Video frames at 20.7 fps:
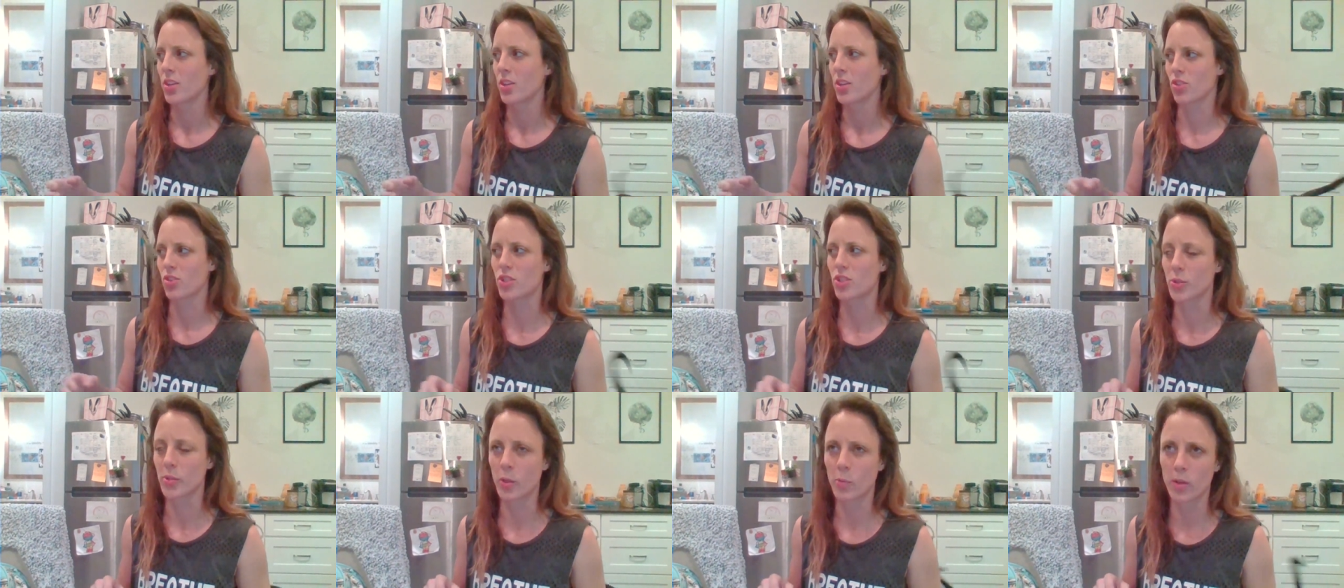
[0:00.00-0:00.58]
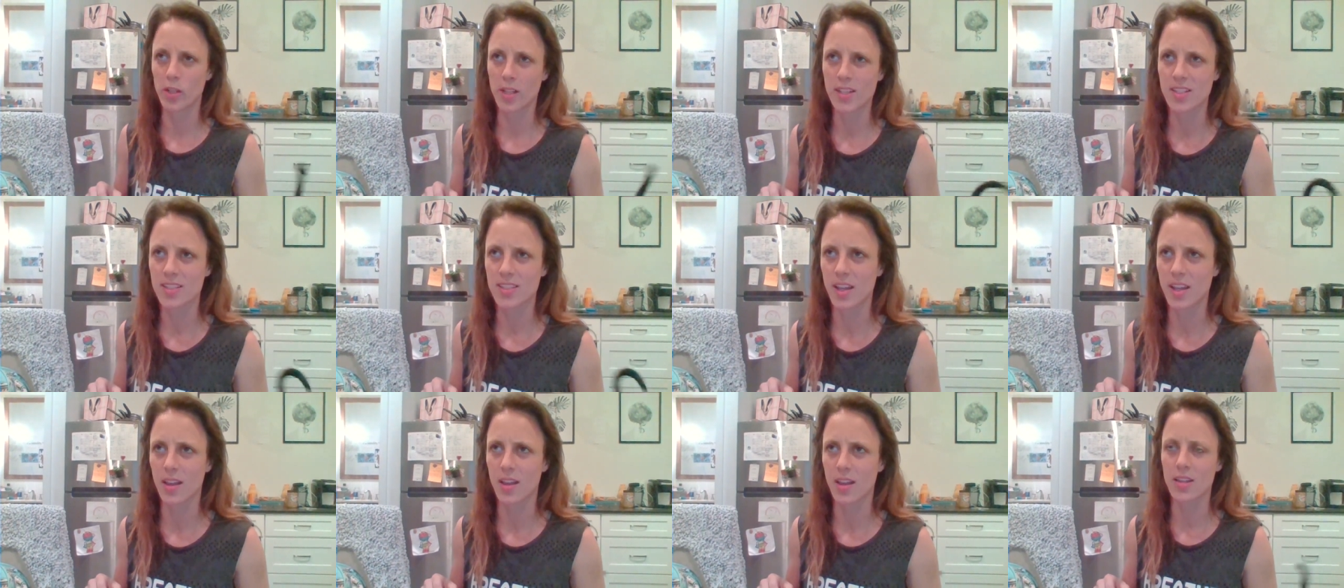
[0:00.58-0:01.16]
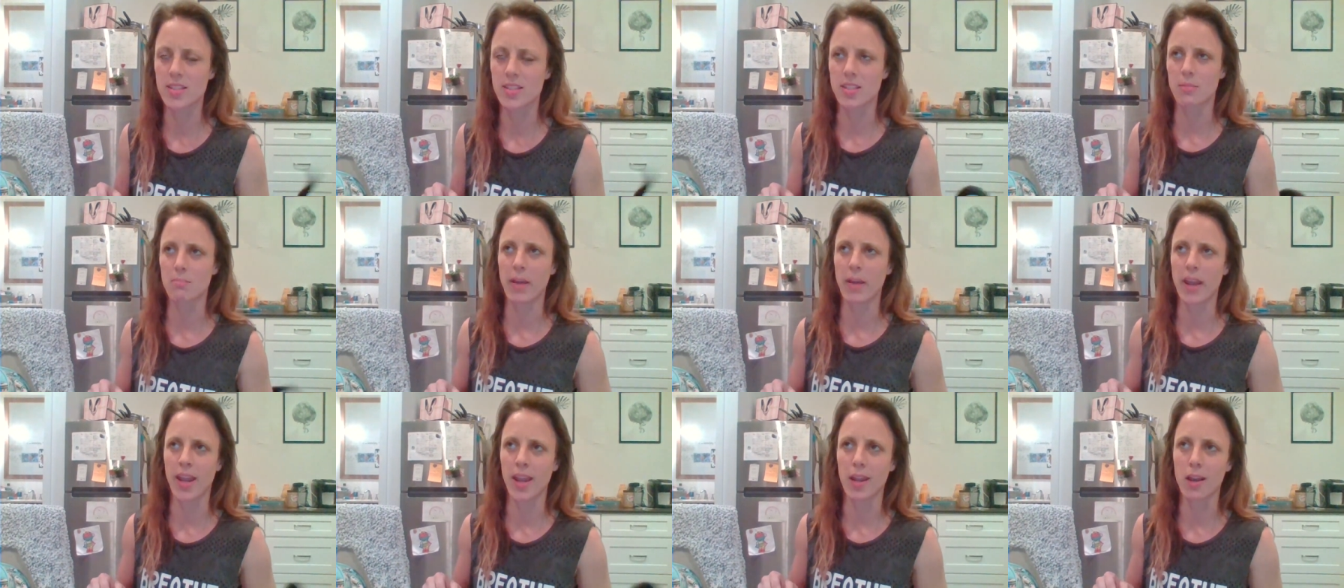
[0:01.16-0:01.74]
just doing what he says and
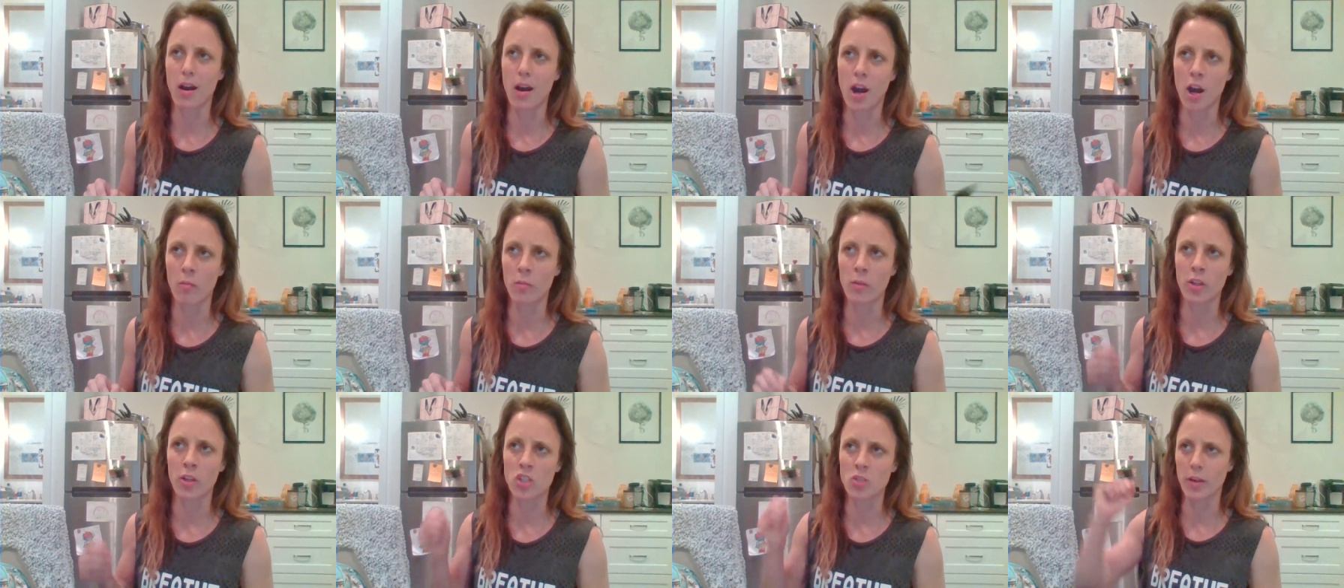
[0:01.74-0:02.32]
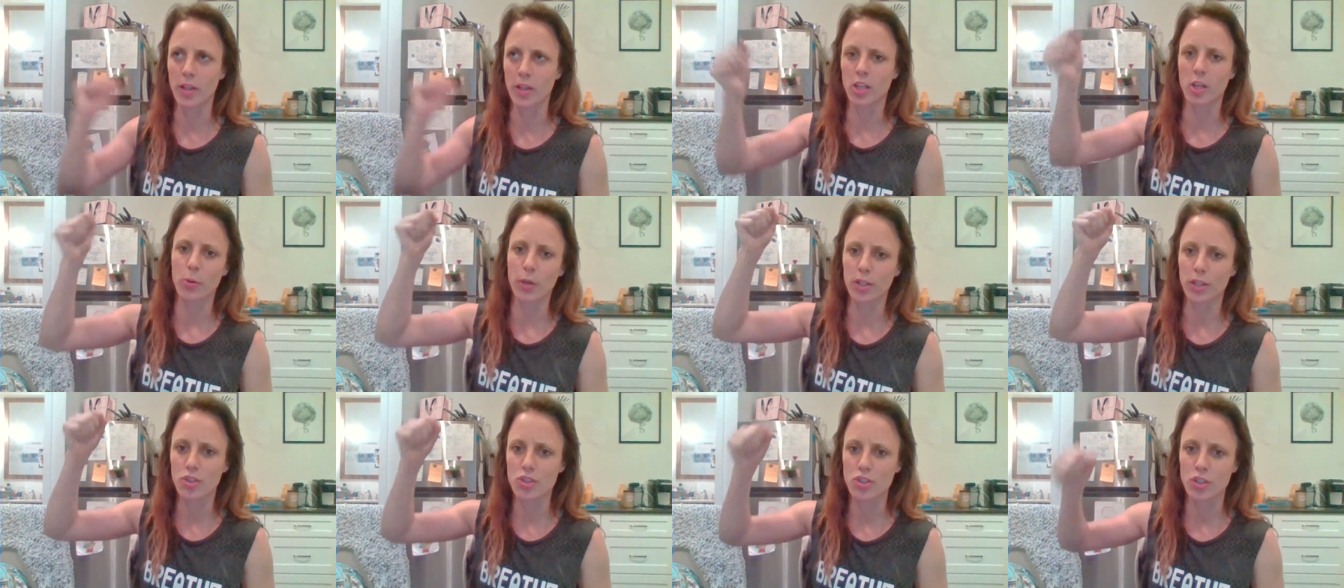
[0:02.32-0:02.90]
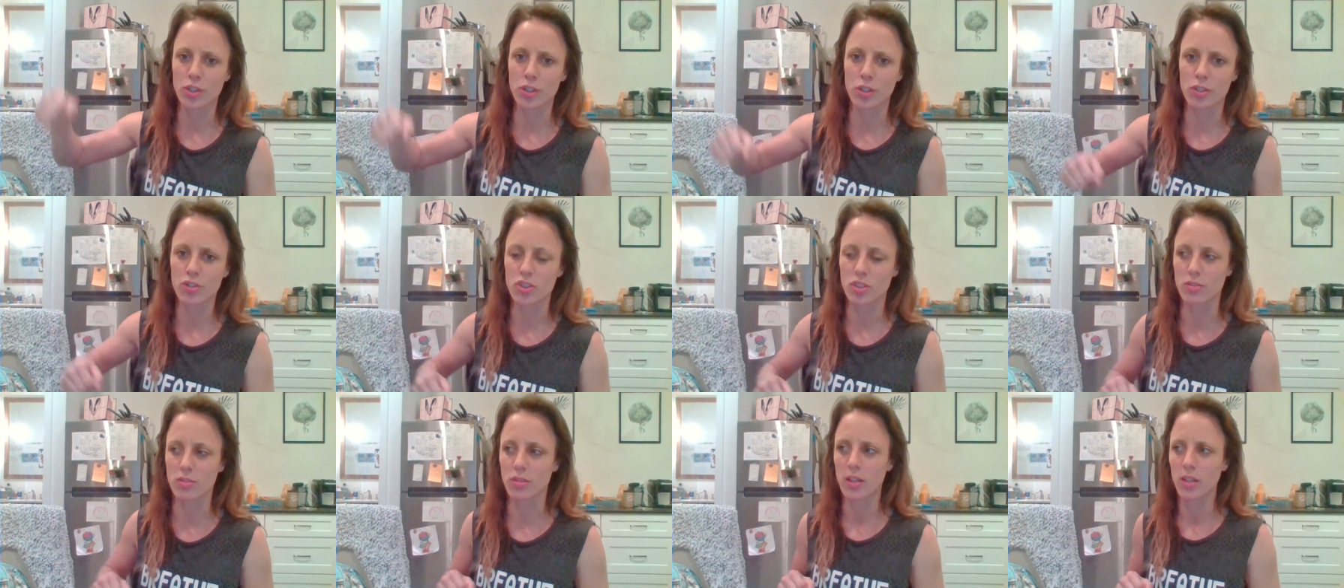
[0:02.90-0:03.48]
paying homage by going to
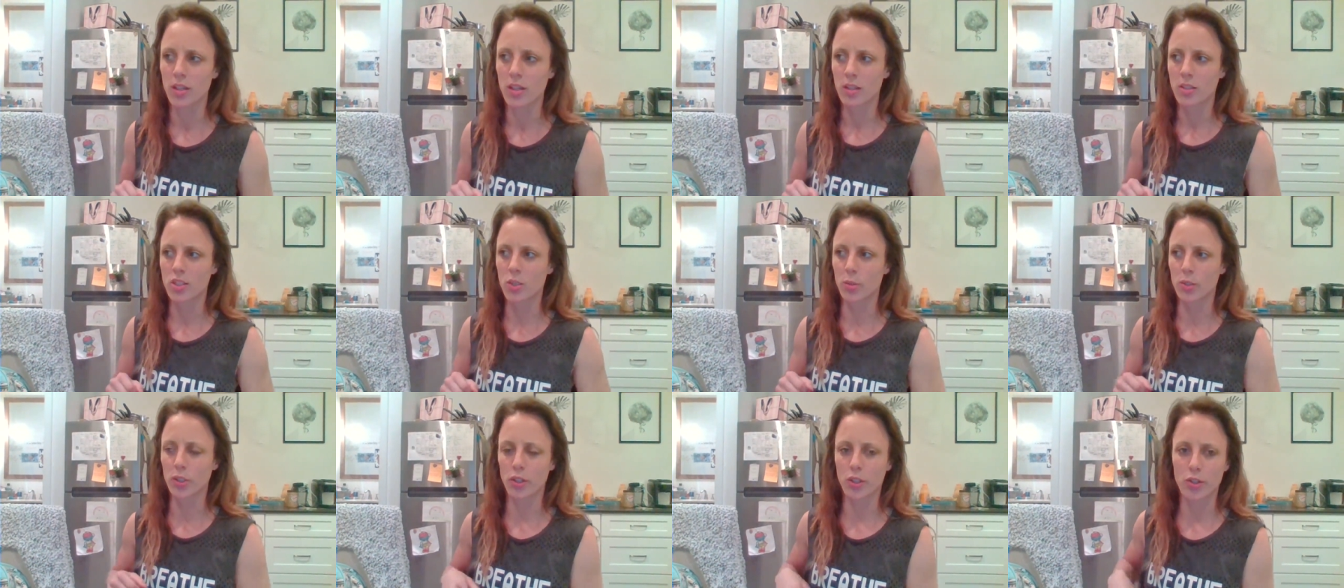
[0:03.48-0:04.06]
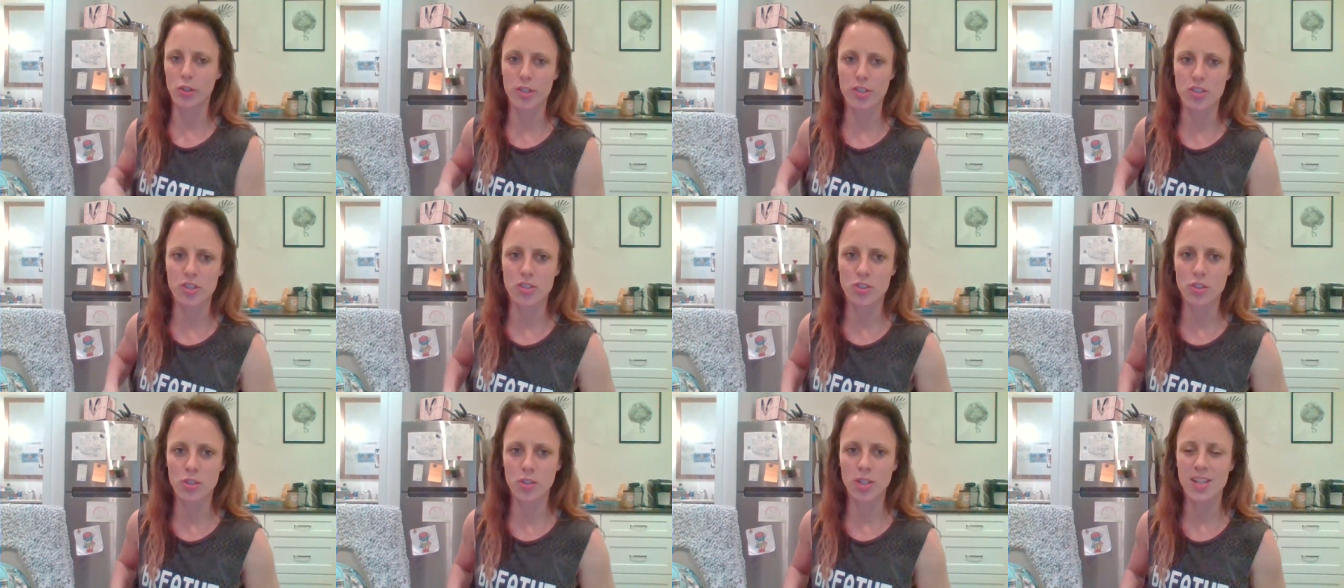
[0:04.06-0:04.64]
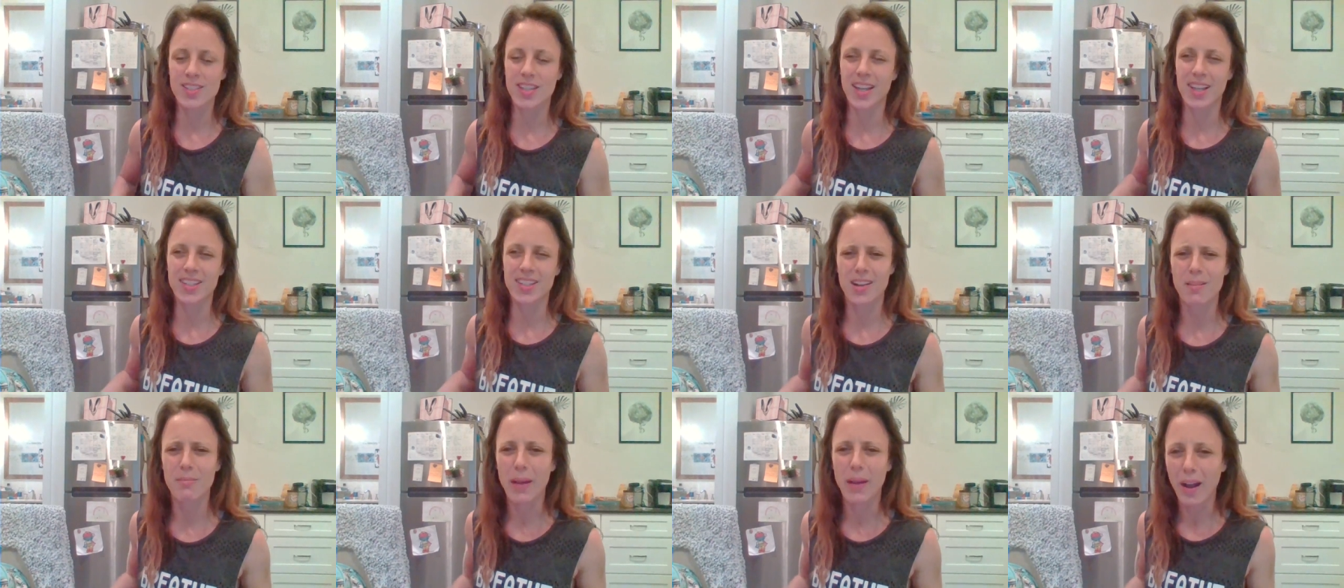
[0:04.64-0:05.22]
church and doing your Christian duty. It's like it's
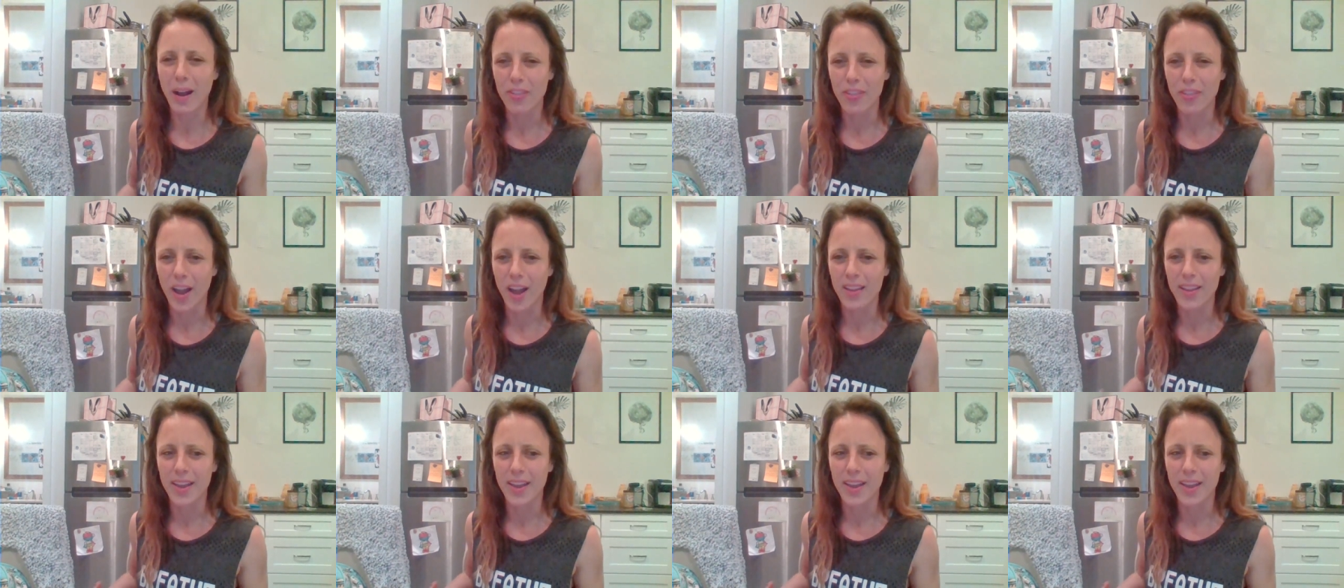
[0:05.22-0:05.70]
not about that.